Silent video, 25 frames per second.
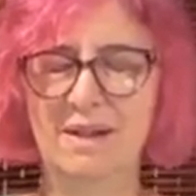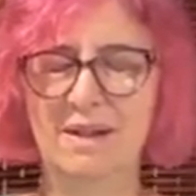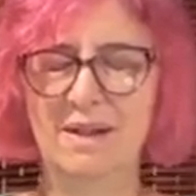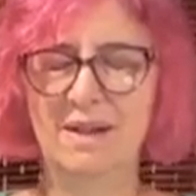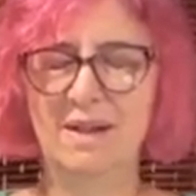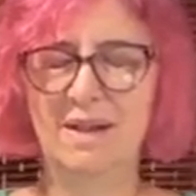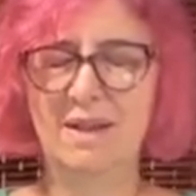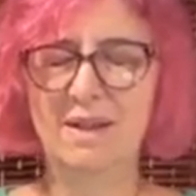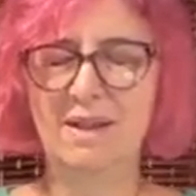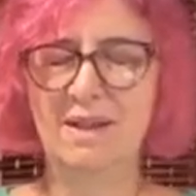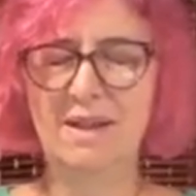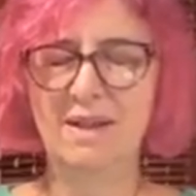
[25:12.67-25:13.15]

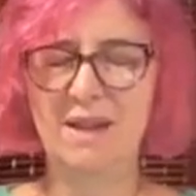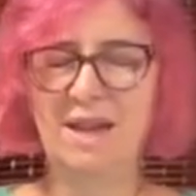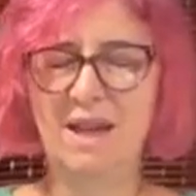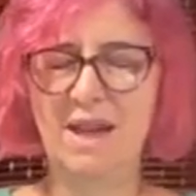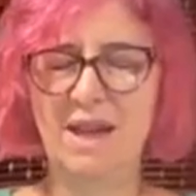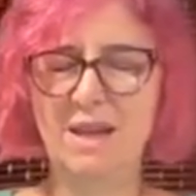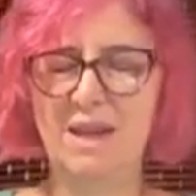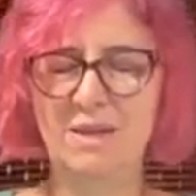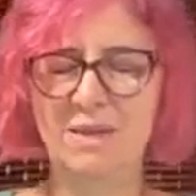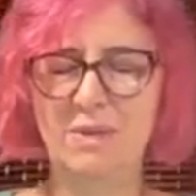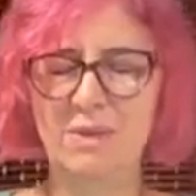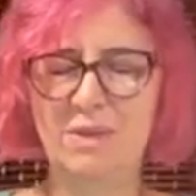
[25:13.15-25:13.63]
And then
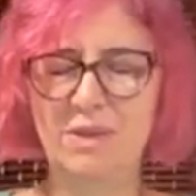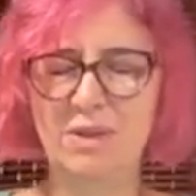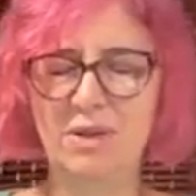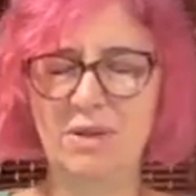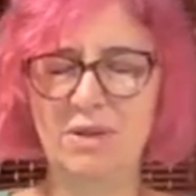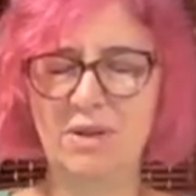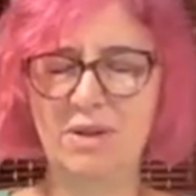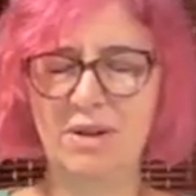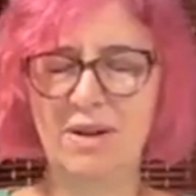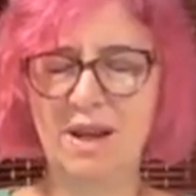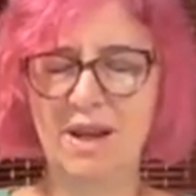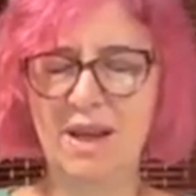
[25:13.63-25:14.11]
as we turn
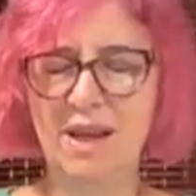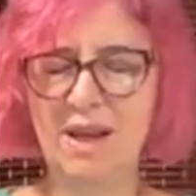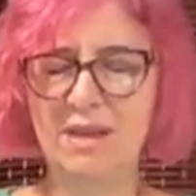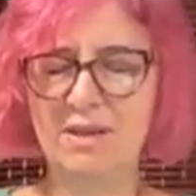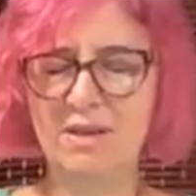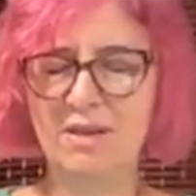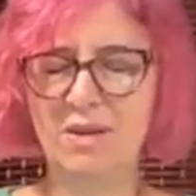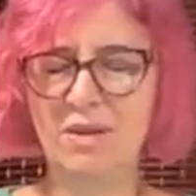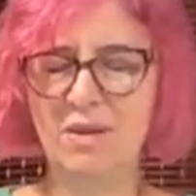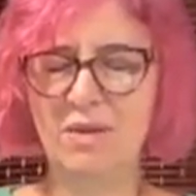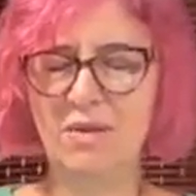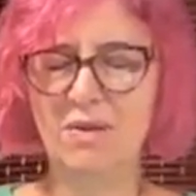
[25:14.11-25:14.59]
our hands
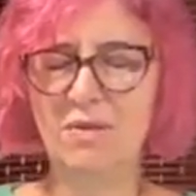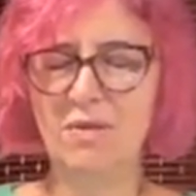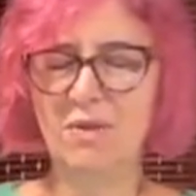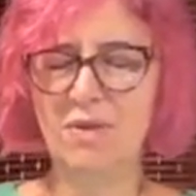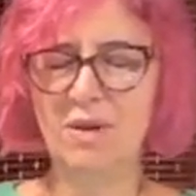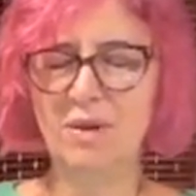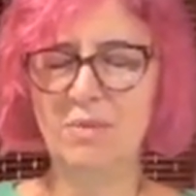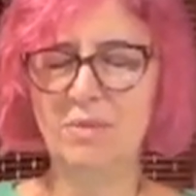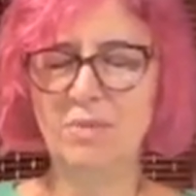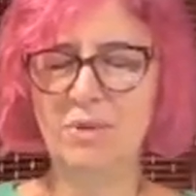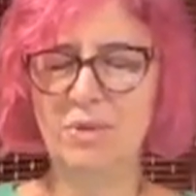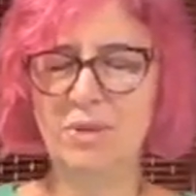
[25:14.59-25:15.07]
over
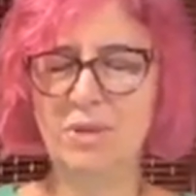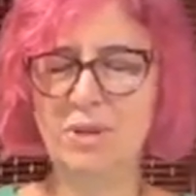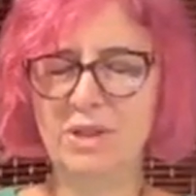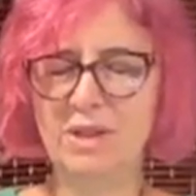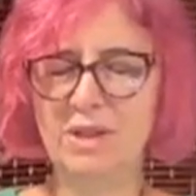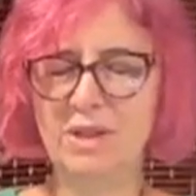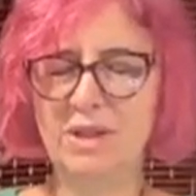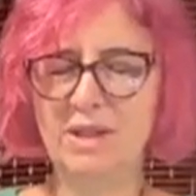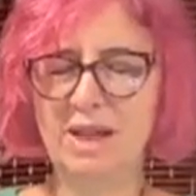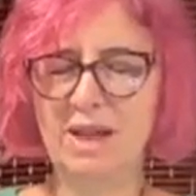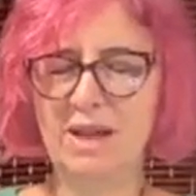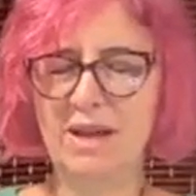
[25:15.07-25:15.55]
and push
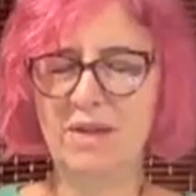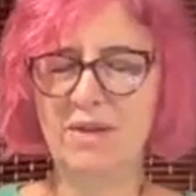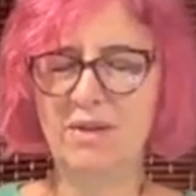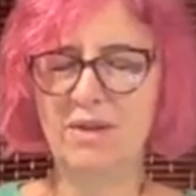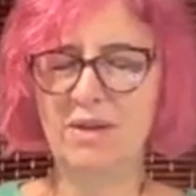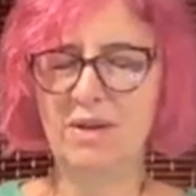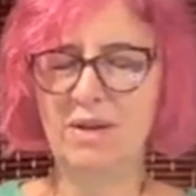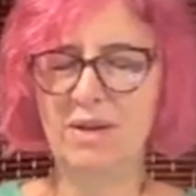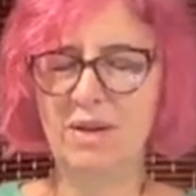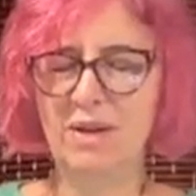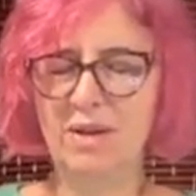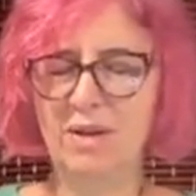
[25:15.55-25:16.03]
this out,
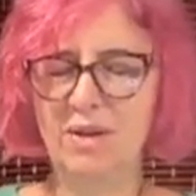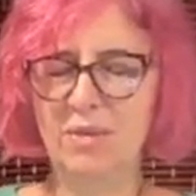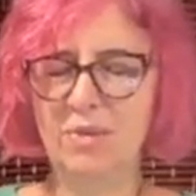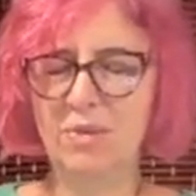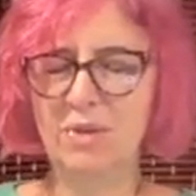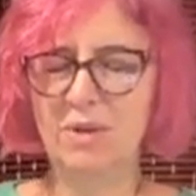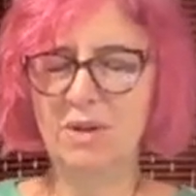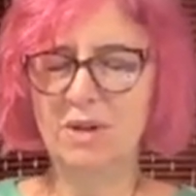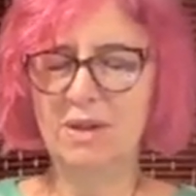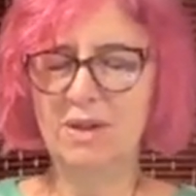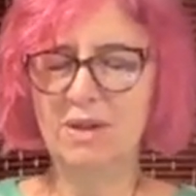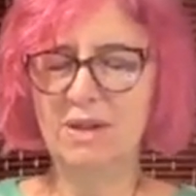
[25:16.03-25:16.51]

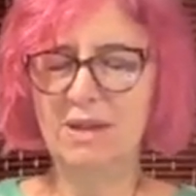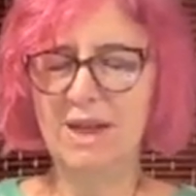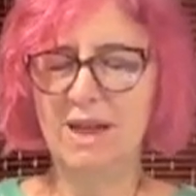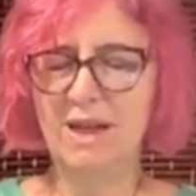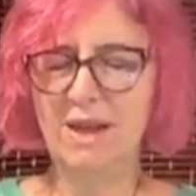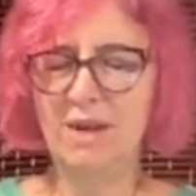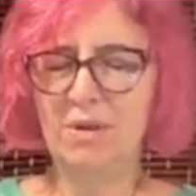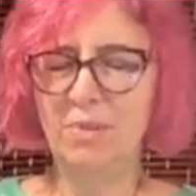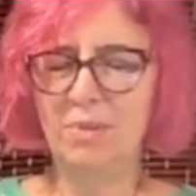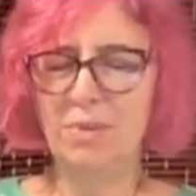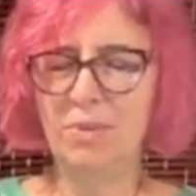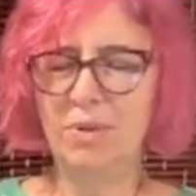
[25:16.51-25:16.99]
we're going to
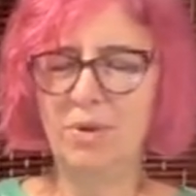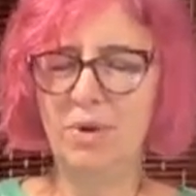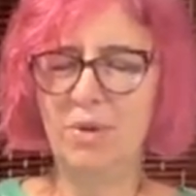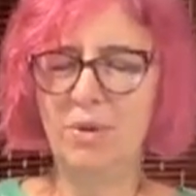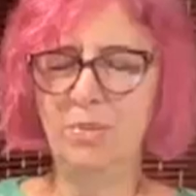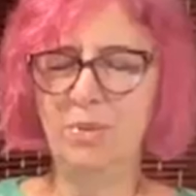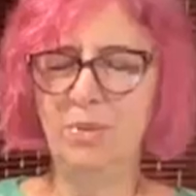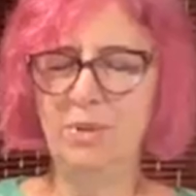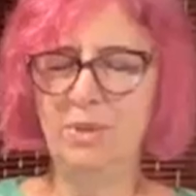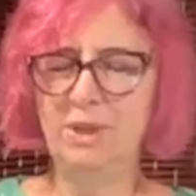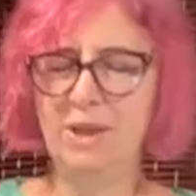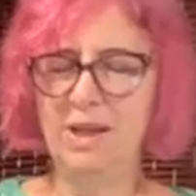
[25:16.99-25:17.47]
allow
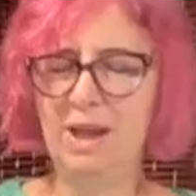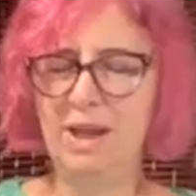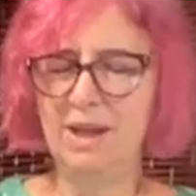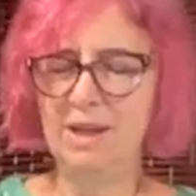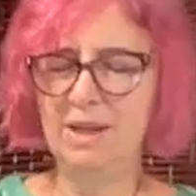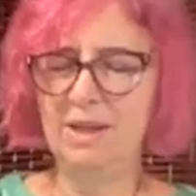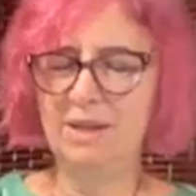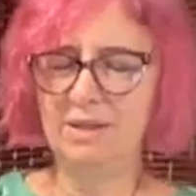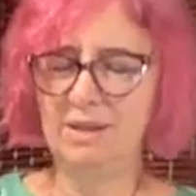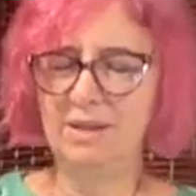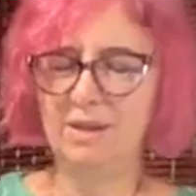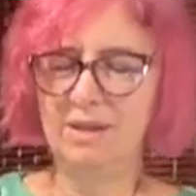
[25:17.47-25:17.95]
purple light
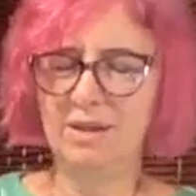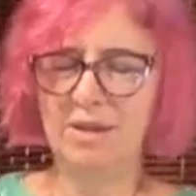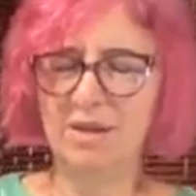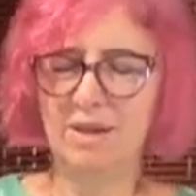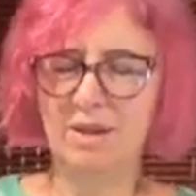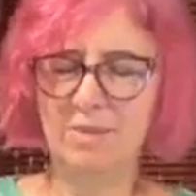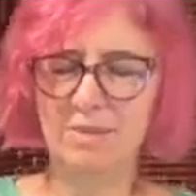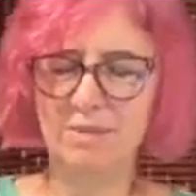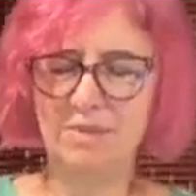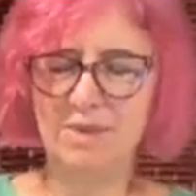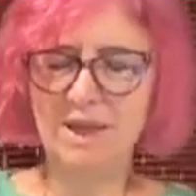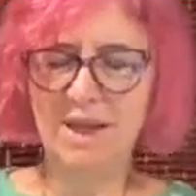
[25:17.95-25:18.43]
to
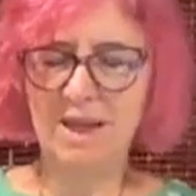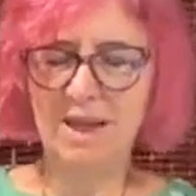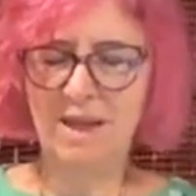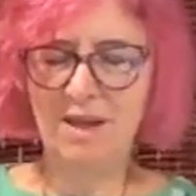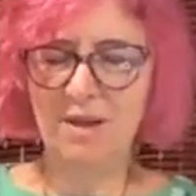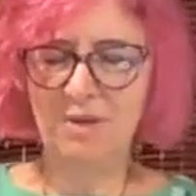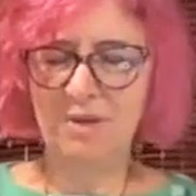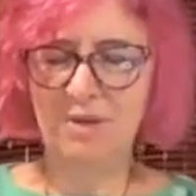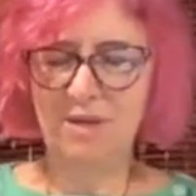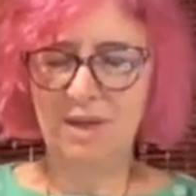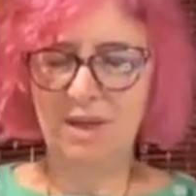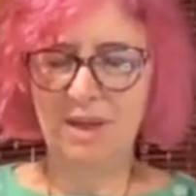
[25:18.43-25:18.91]
come
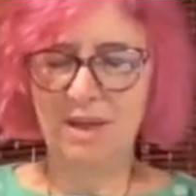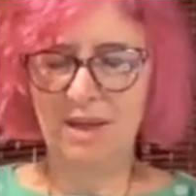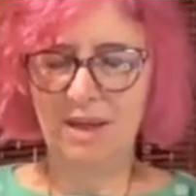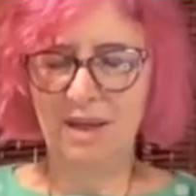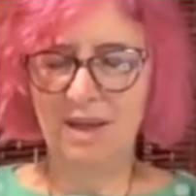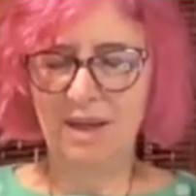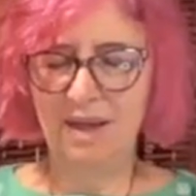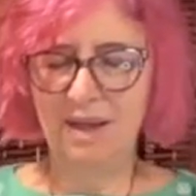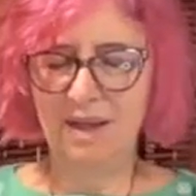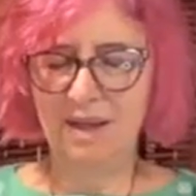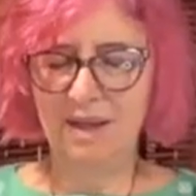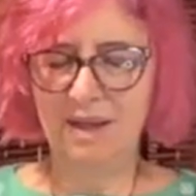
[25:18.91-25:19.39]
down
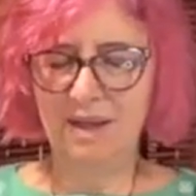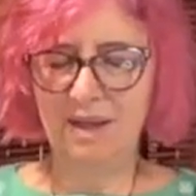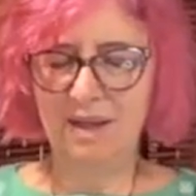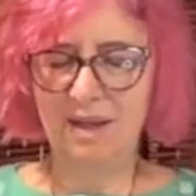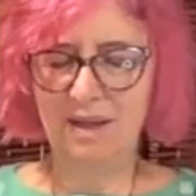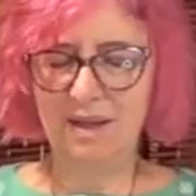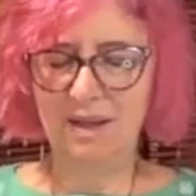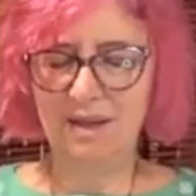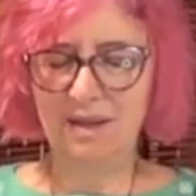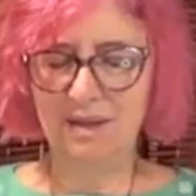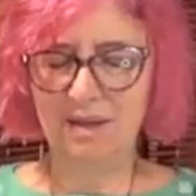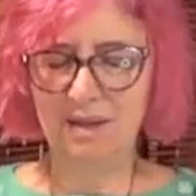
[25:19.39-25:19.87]
and
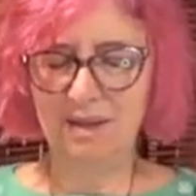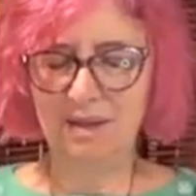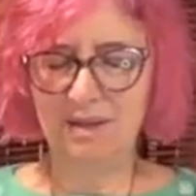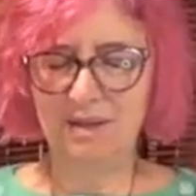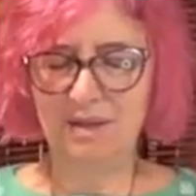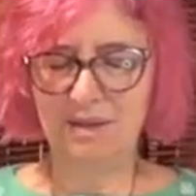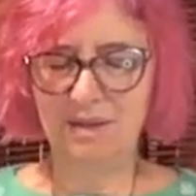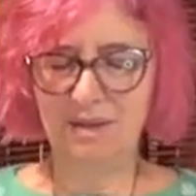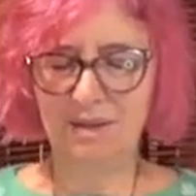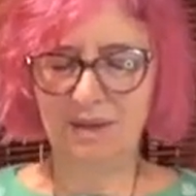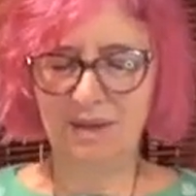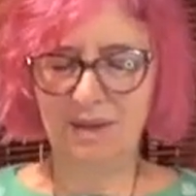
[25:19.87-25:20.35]
heal us
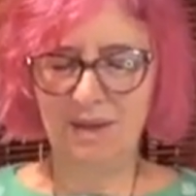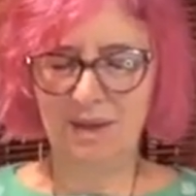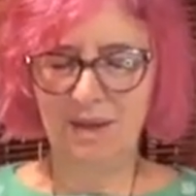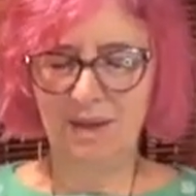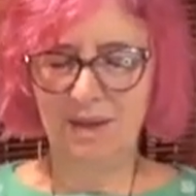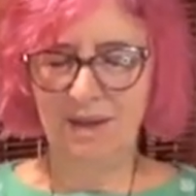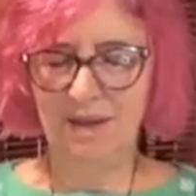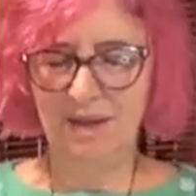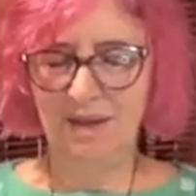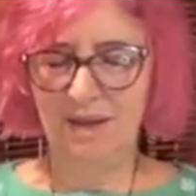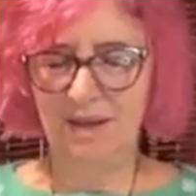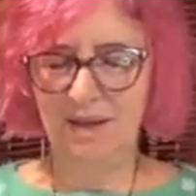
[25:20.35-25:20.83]

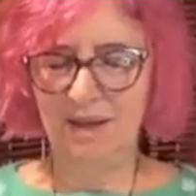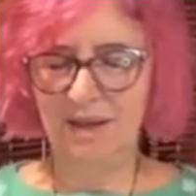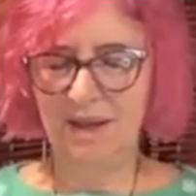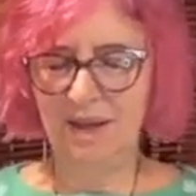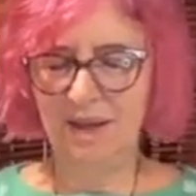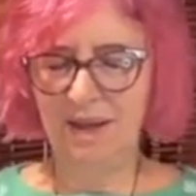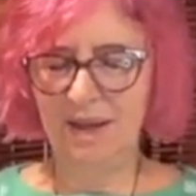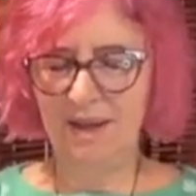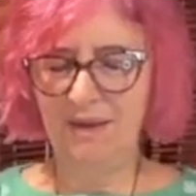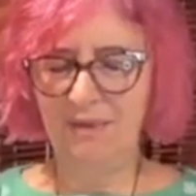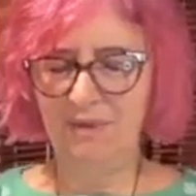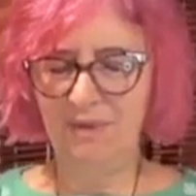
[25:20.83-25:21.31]
in
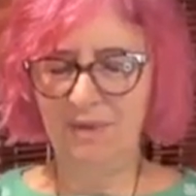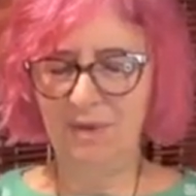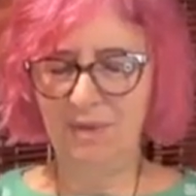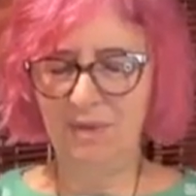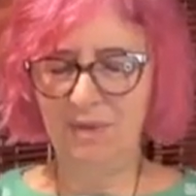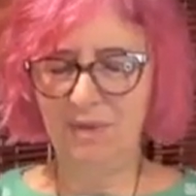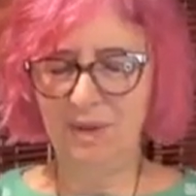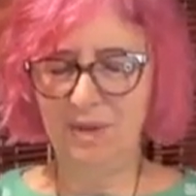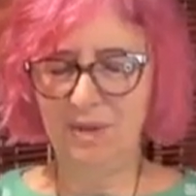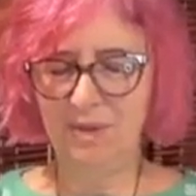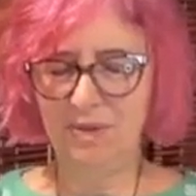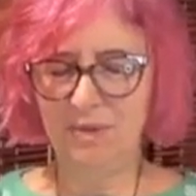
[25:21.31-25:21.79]
every
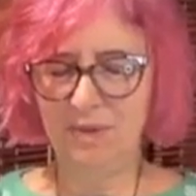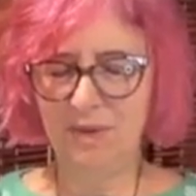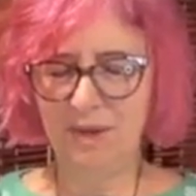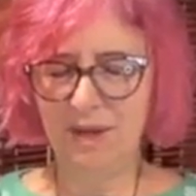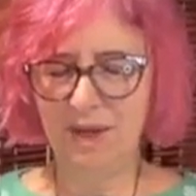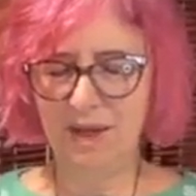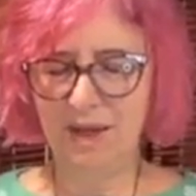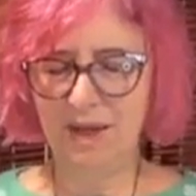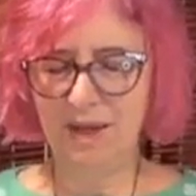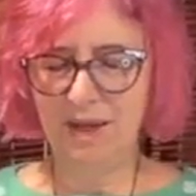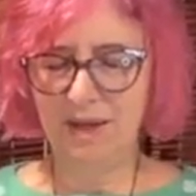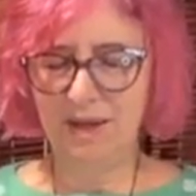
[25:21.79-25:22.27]
which way.